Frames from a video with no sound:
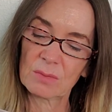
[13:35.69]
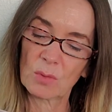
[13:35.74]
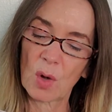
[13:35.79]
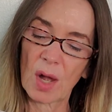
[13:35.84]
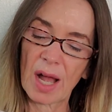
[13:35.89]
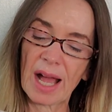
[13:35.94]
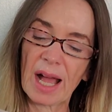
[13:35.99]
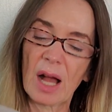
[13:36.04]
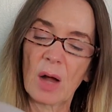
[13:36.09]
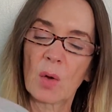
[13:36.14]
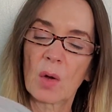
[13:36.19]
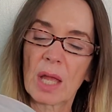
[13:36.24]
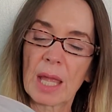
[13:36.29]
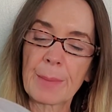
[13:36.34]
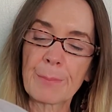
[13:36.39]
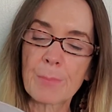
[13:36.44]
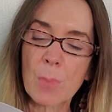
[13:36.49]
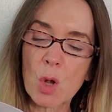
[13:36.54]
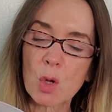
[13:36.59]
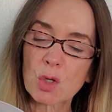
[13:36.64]
Wow,
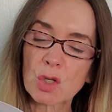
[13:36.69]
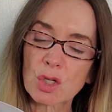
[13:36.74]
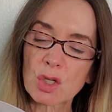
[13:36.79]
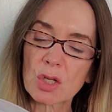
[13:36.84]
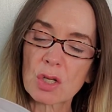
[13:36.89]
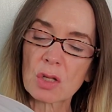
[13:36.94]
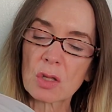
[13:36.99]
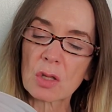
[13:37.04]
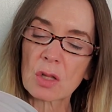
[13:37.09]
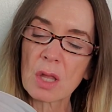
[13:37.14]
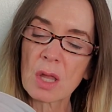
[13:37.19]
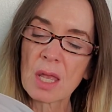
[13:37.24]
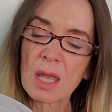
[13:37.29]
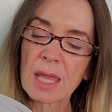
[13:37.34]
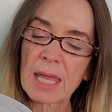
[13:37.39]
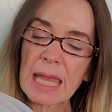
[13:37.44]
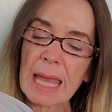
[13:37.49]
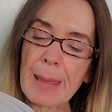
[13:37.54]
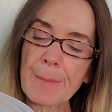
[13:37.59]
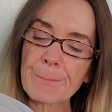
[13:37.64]
emotional
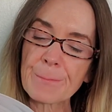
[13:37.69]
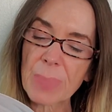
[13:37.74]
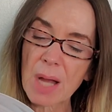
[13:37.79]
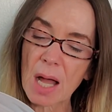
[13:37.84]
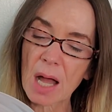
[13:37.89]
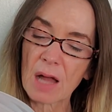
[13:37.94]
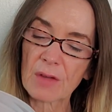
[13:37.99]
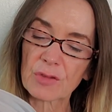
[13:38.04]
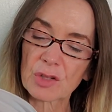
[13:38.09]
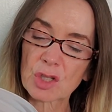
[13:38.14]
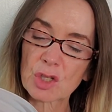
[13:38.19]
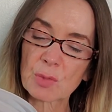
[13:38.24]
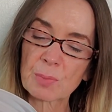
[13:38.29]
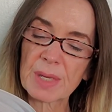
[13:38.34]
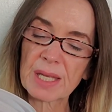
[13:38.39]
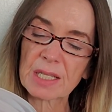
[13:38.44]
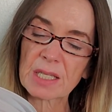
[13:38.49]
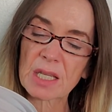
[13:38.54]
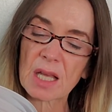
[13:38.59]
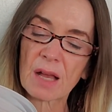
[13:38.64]

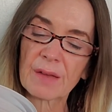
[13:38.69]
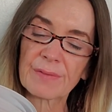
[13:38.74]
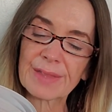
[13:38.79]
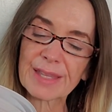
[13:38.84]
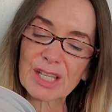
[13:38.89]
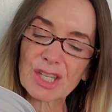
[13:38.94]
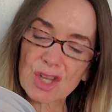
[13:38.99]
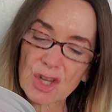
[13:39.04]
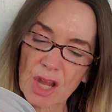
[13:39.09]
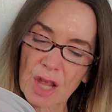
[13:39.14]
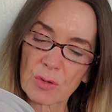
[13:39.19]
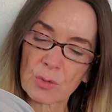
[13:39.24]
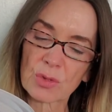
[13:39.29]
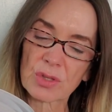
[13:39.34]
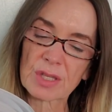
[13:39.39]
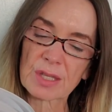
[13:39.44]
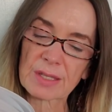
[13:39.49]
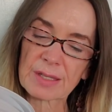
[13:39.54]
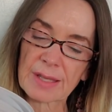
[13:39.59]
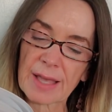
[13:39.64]
impoverishment of the general
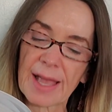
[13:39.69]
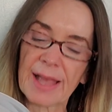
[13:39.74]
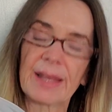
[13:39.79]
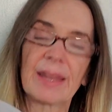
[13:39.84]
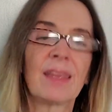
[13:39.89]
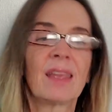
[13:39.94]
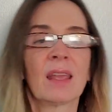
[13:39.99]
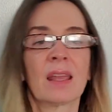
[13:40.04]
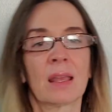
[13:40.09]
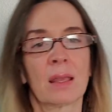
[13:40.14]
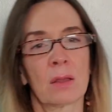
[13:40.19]
society.